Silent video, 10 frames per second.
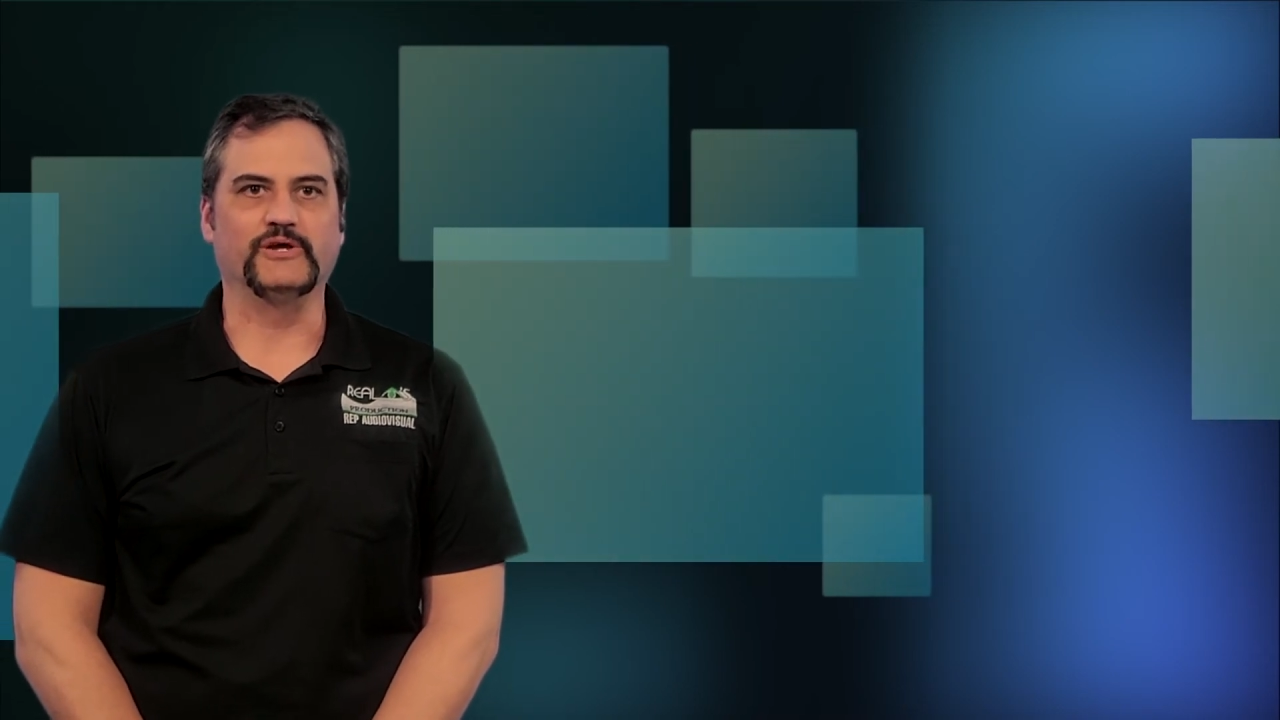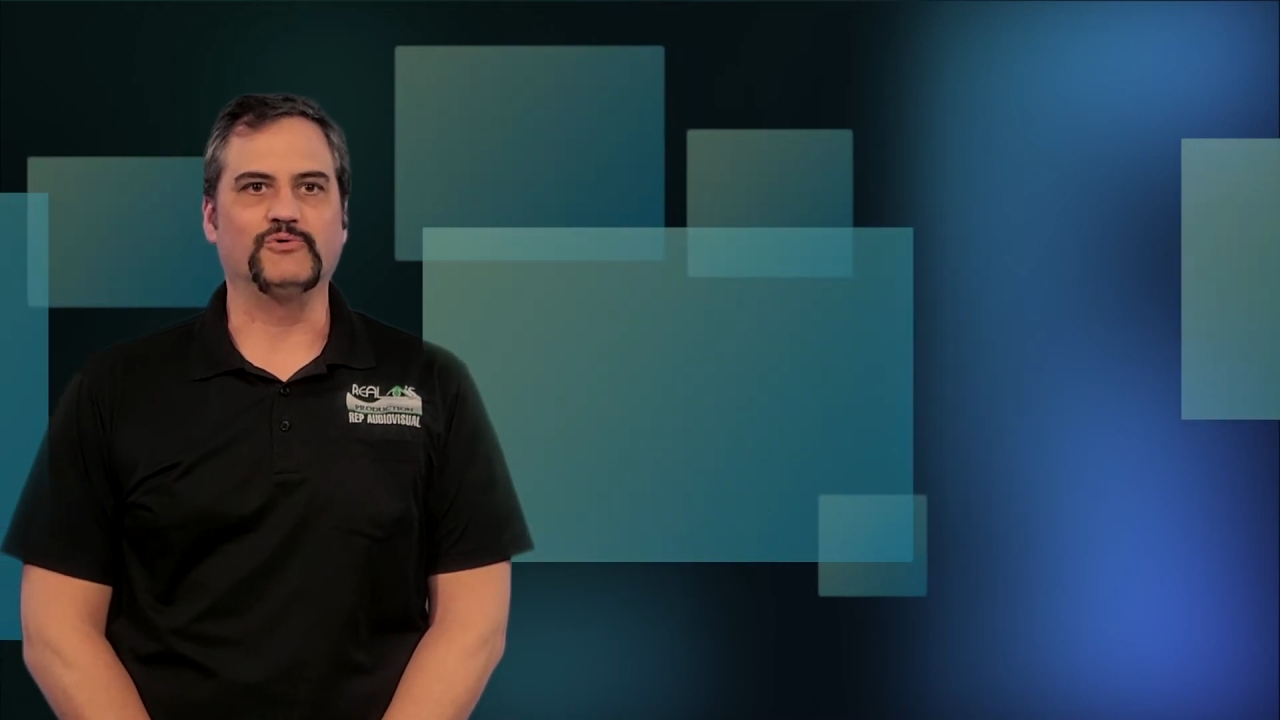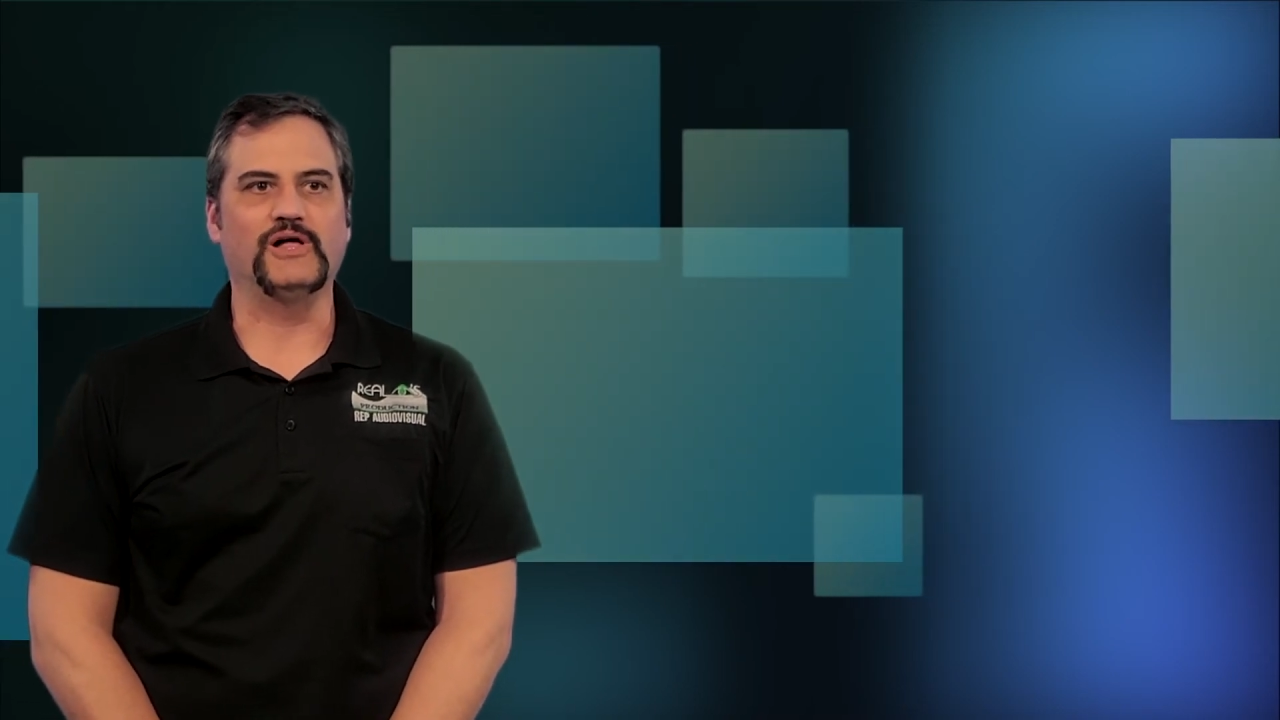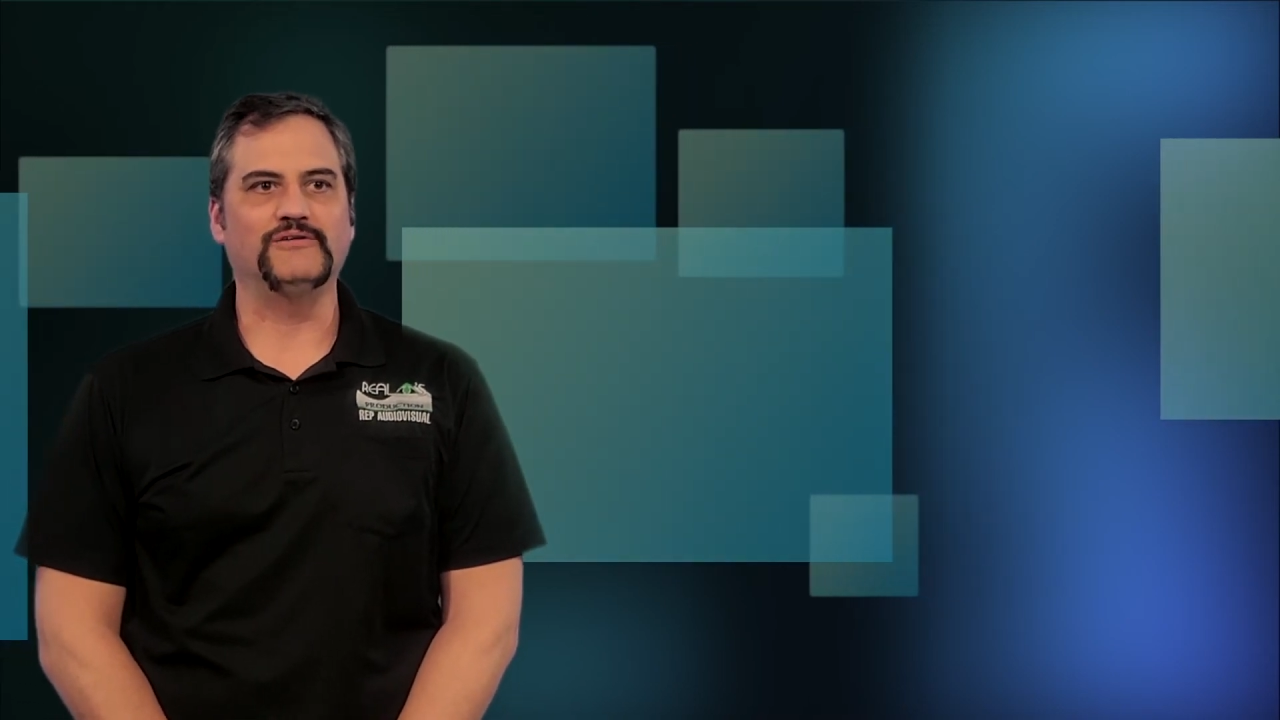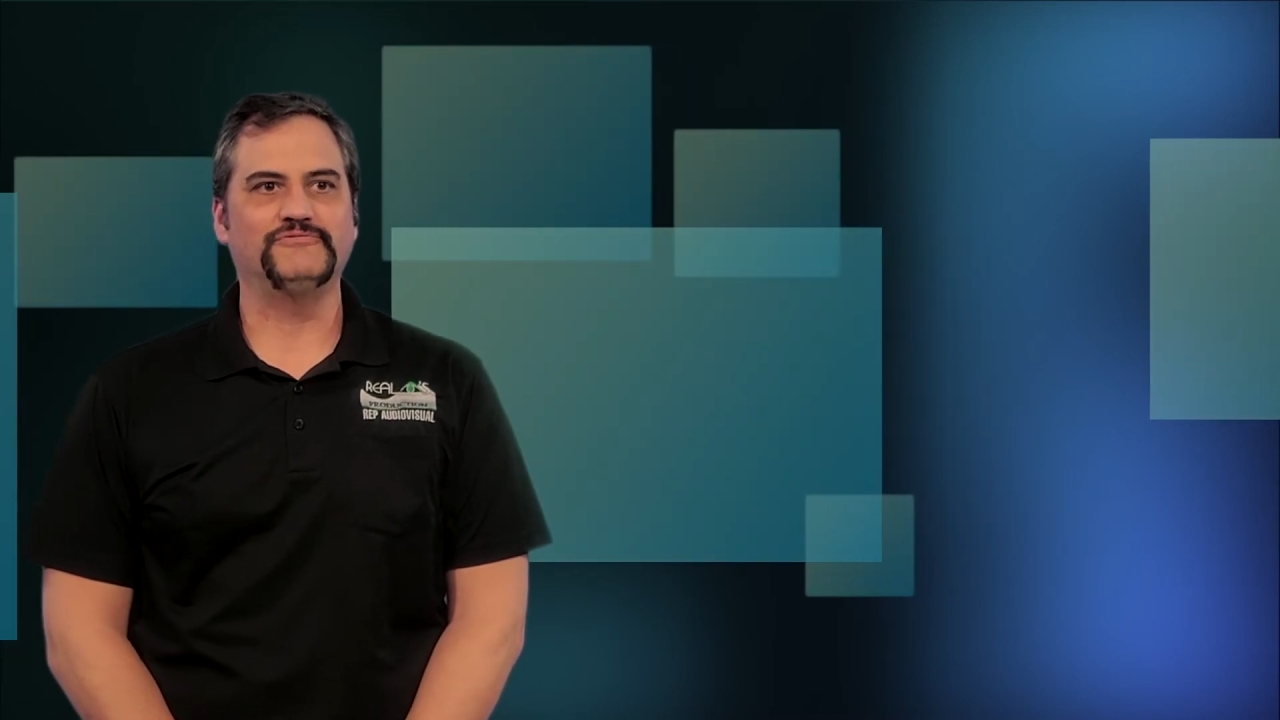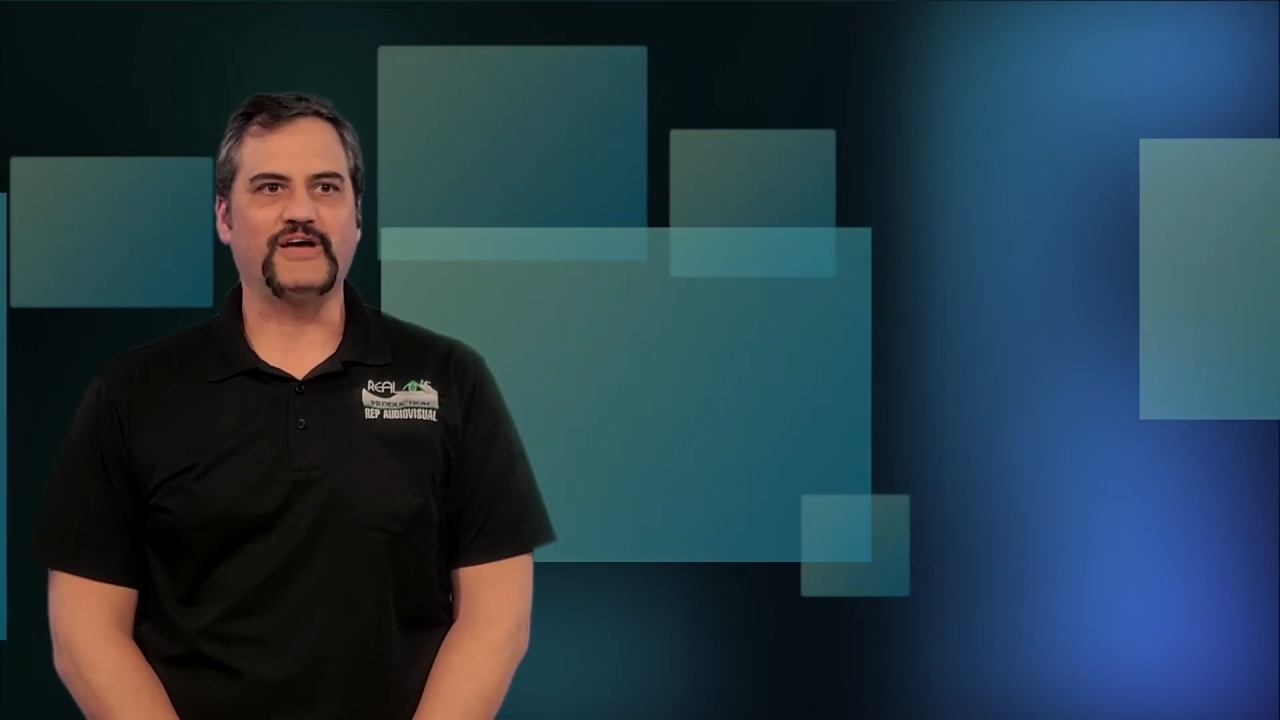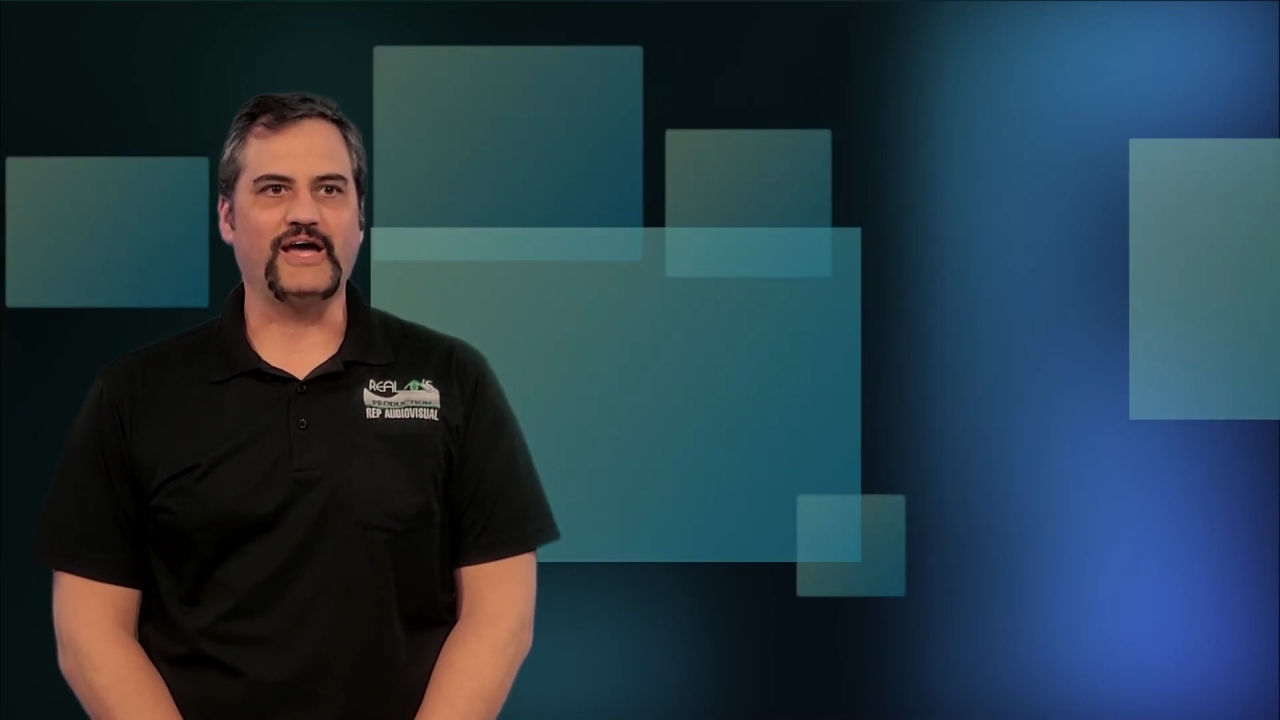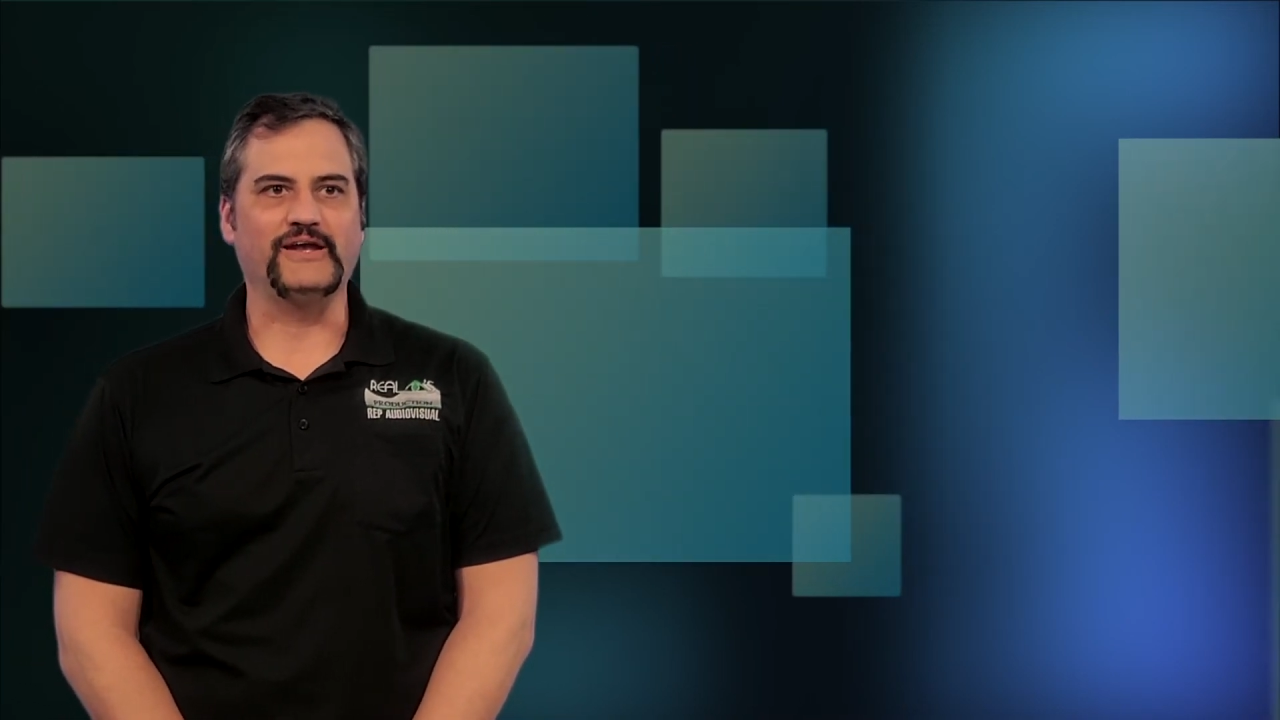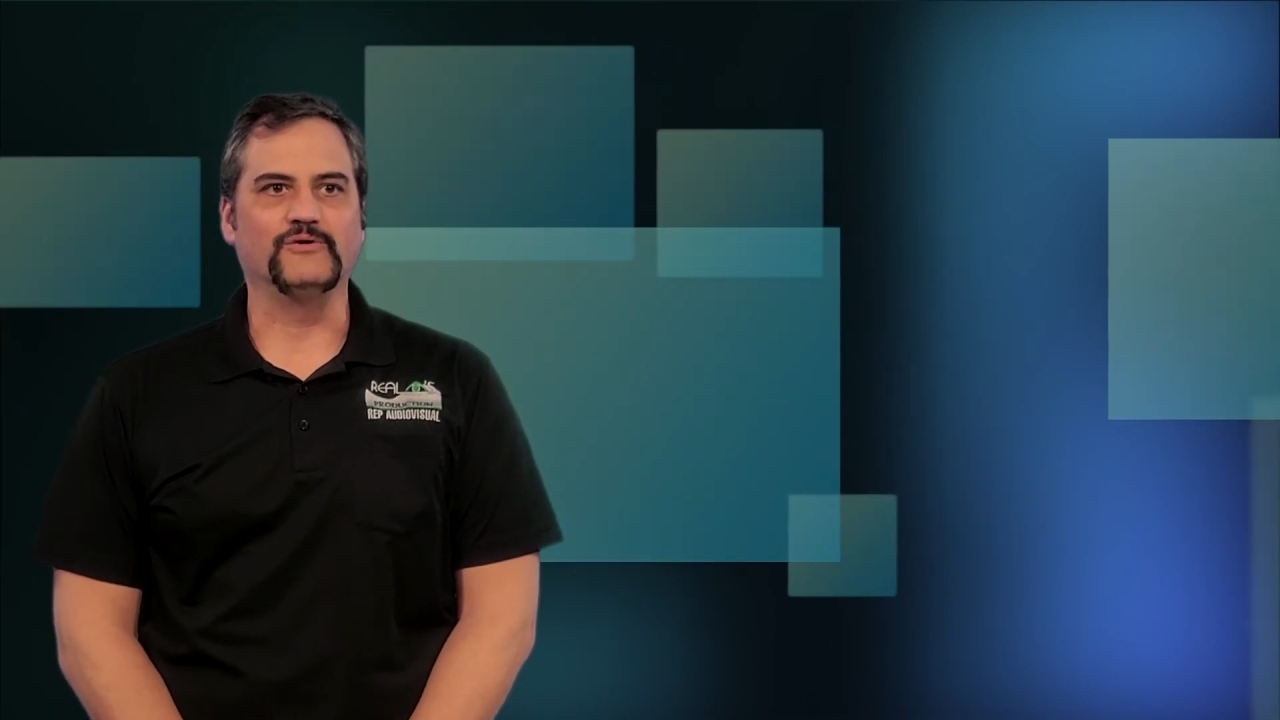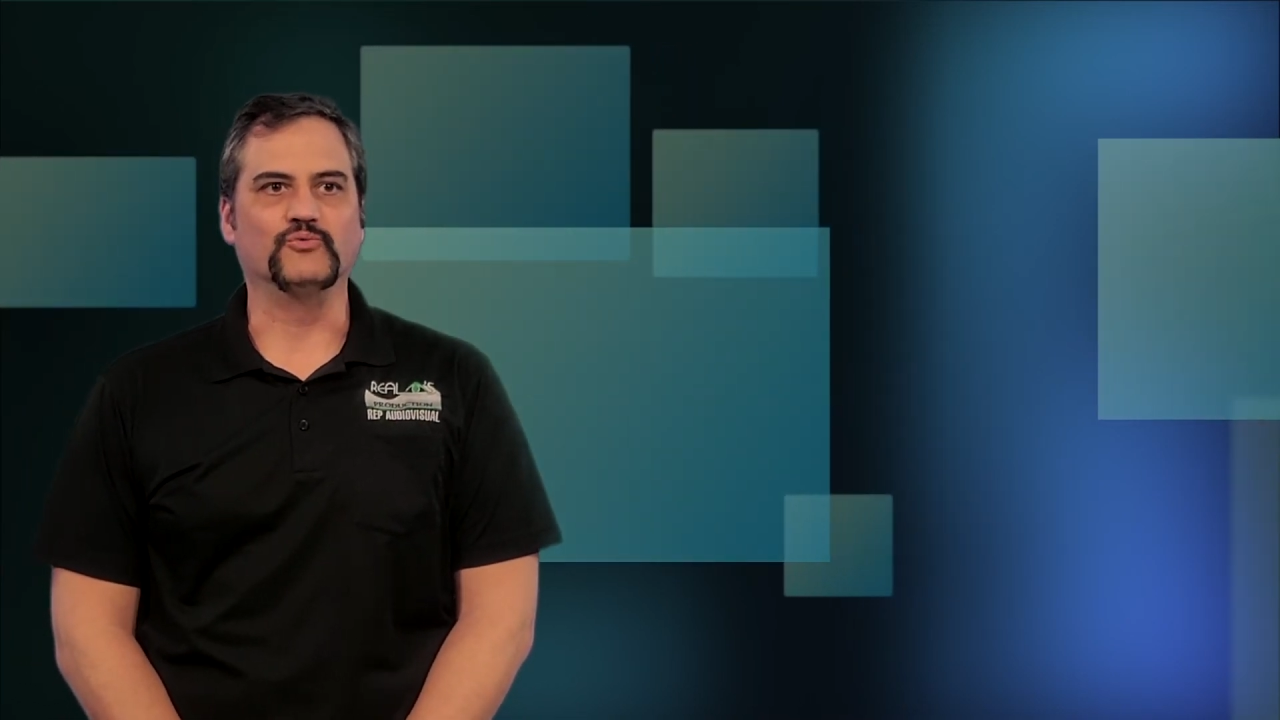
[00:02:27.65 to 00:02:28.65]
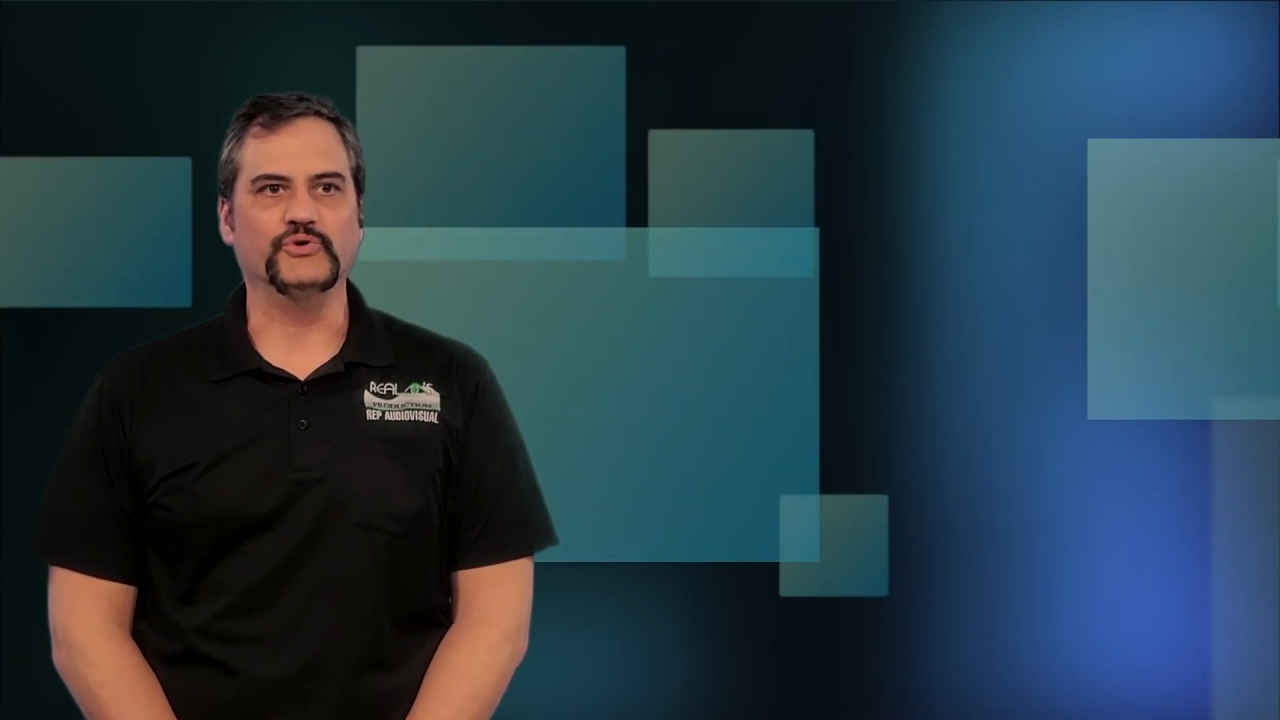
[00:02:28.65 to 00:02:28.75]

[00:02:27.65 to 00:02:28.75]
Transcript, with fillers: qualified